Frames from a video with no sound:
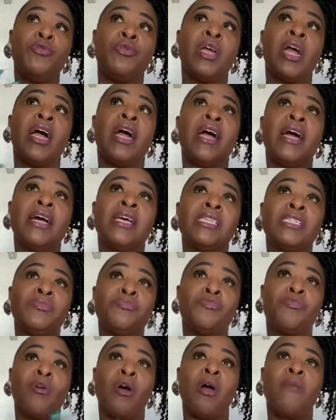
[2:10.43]
guys
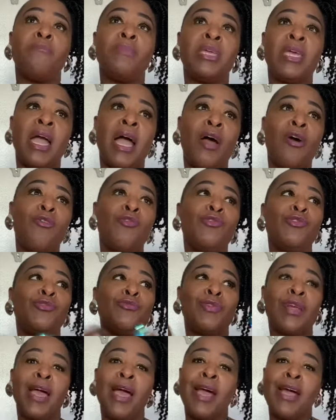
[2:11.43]
brought me out.
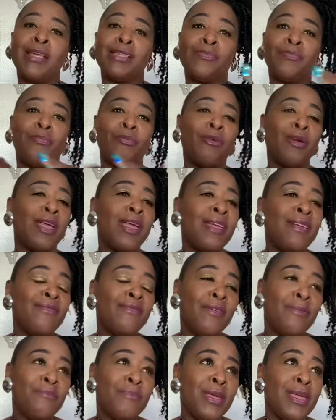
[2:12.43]
You guys prayed
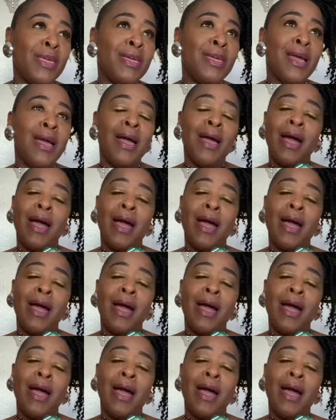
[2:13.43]
for me.